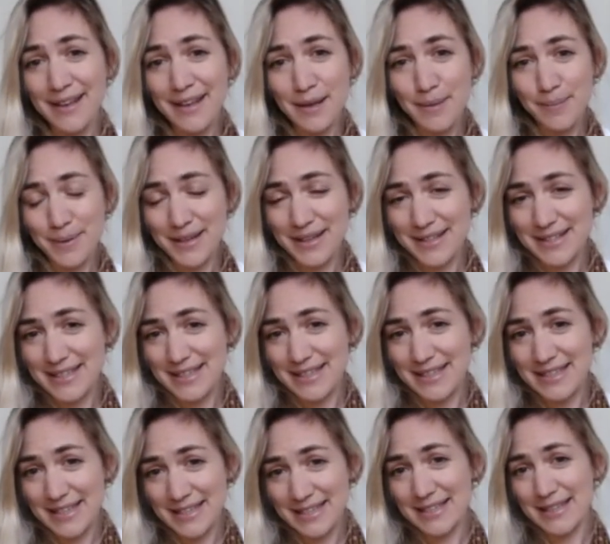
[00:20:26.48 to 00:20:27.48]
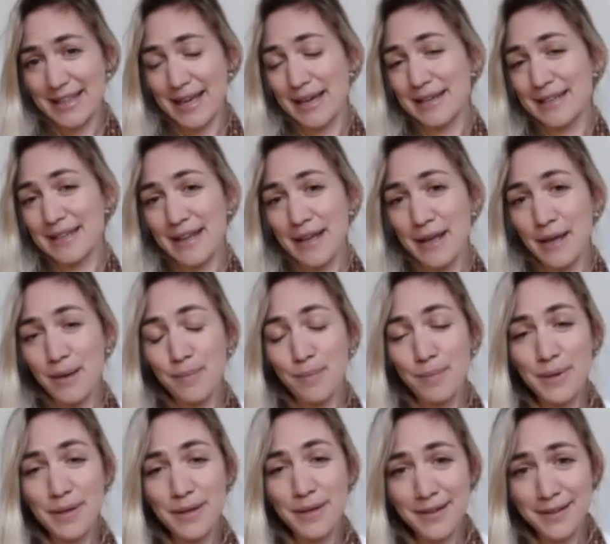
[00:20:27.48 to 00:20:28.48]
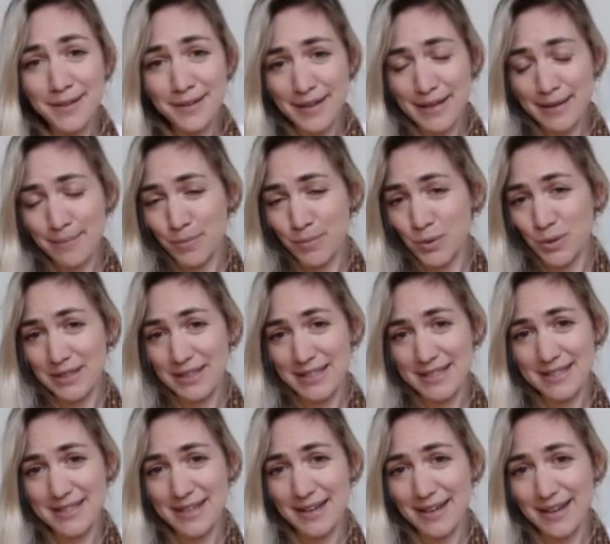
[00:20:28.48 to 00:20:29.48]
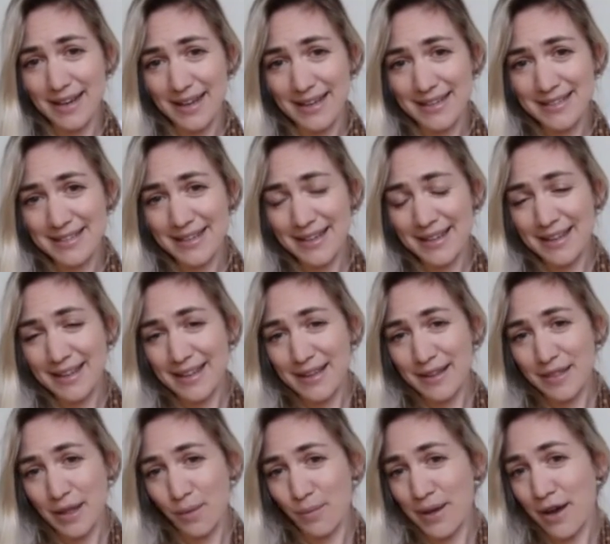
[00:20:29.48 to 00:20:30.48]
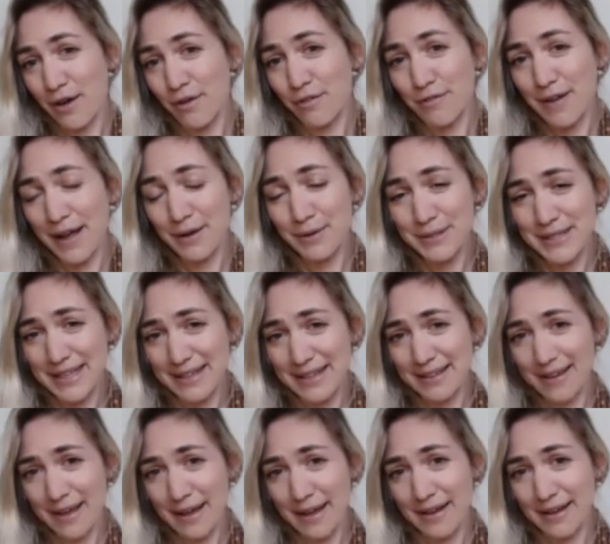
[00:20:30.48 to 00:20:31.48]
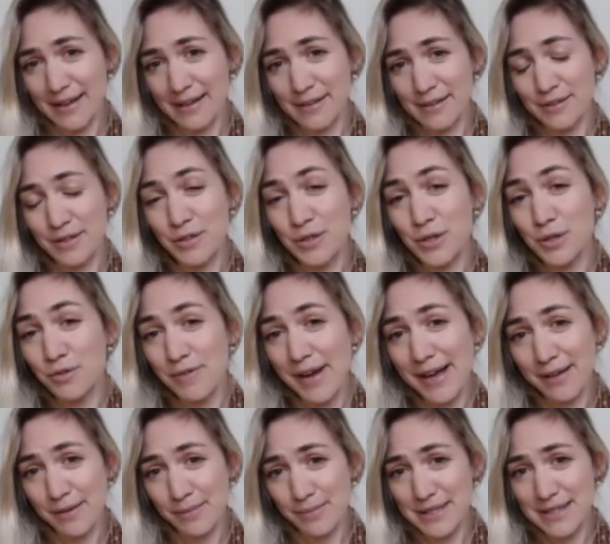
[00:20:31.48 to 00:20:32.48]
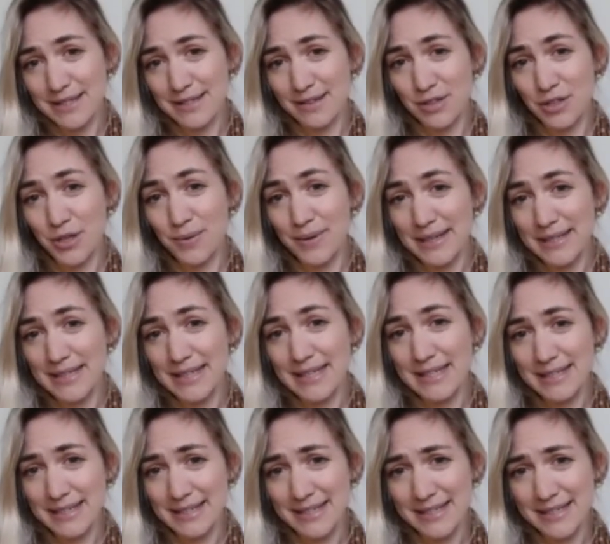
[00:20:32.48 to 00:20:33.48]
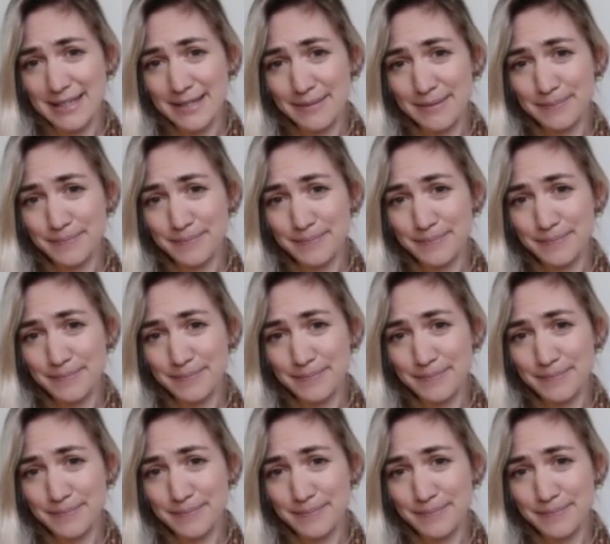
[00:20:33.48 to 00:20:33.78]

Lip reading: because it is into that pure immortal starlight that we are founding the new realms, the new existence.